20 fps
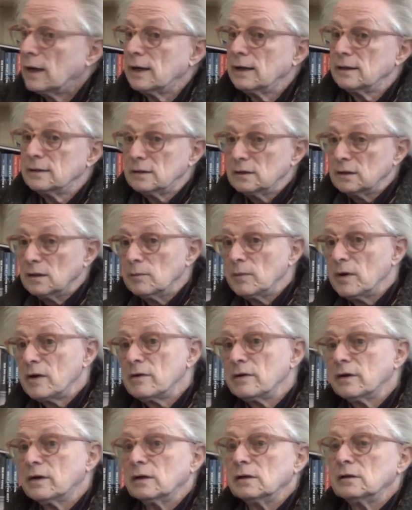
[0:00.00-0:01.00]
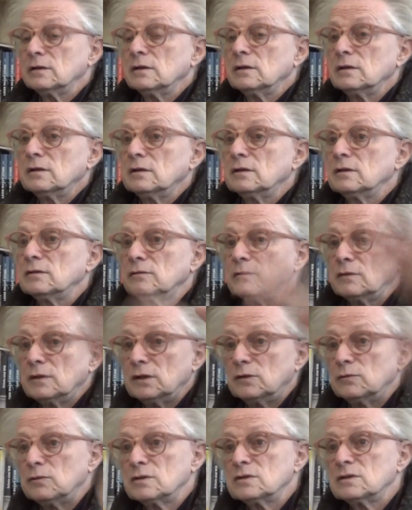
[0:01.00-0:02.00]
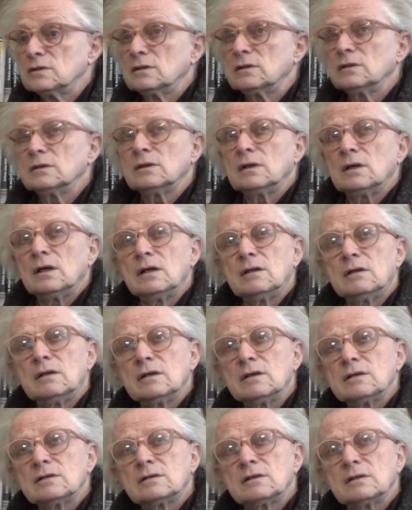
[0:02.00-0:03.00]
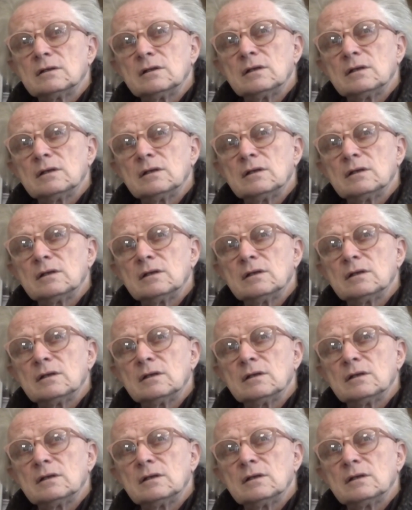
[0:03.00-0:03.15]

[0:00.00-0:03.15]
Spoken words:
And in America, it was in I think it's